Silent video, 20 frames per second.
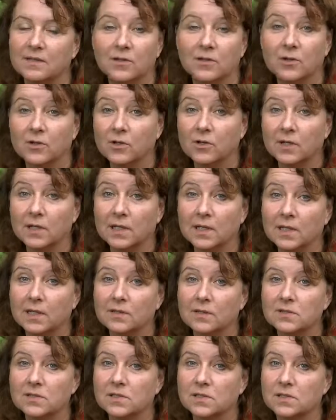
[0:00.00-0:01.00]
the early
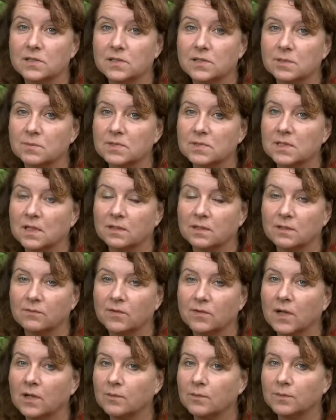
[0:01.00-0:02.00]
ecosystems that
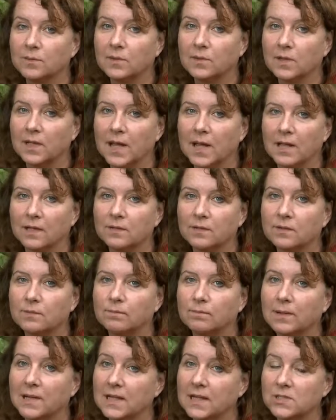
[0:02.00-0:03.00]
developed on land,
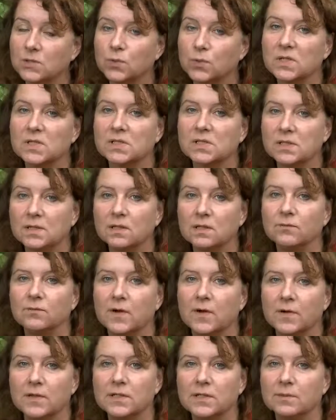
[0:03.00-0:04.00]
plants were still
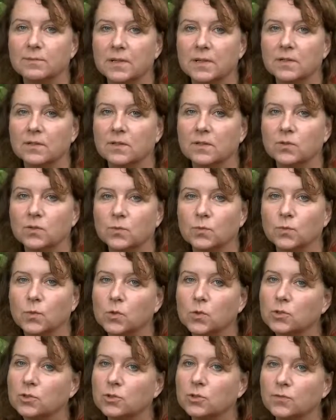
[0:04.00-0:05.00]
very dependent on
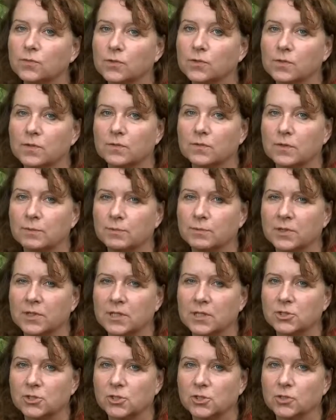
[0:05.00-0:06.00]
water for their
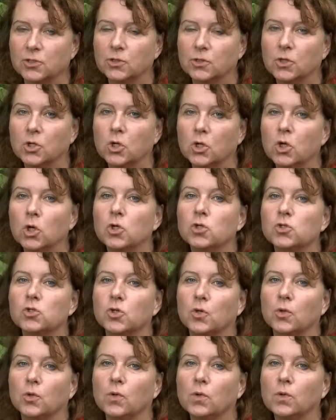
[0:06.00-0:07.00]
reproduction,
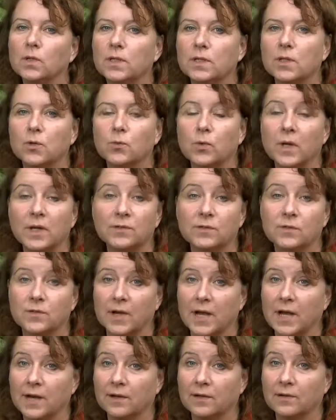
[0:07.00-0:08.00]
so only the wetter
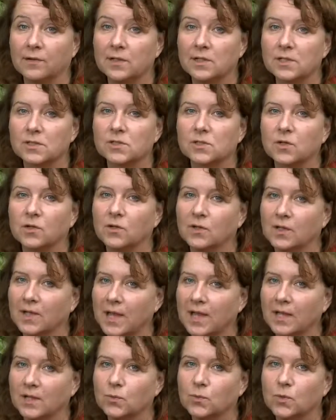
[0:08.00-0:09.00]
areas on
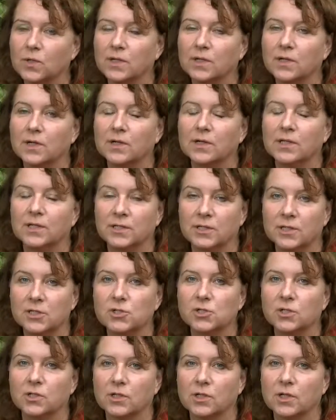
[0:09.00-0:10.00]
land were
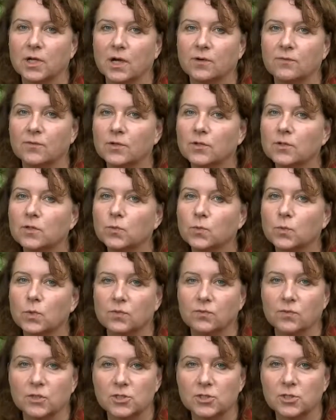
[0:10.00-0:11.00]
initially covered
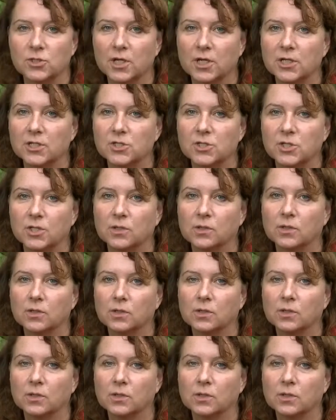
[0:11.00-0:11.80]
with vegetation,